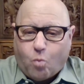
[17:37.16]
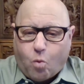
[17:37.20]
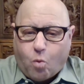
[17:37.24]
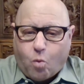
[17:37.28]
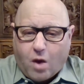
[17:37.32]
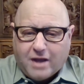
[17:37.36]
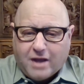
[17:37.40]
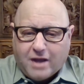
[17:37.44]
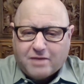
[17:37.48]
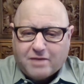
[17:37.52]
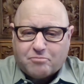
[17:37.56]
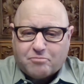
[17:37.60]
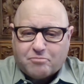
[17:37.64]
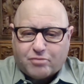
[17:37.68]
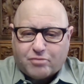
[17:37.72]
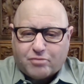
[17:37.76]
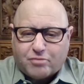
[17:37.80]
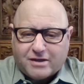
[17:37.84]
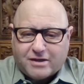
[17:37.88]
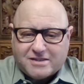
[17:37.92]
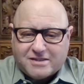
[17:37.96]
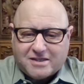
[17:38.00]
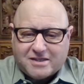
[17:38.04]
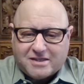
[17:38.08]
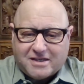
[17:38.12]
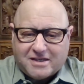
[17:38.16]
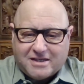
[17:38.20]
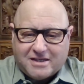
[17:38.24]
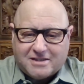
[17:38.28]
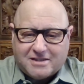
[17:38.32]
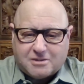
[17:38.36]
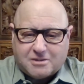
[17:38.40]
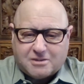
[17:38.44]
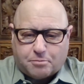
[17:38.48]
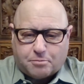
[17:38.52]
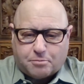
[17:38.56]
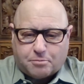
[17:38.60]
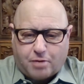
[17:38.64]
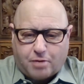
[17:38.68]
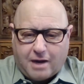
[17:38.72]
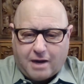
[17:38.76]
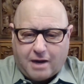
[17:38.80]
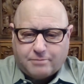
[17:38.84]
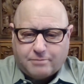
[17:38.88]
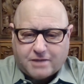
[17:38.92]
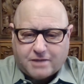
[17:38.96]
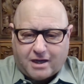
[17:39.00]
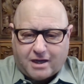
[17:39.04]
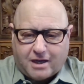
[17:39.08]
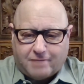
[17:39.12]
What brings it into
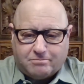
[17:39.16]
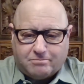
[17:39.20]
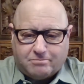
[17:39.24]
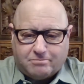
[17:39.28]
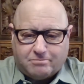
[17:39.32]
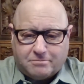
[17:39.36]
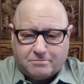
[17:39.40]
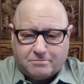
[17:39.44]
prime time?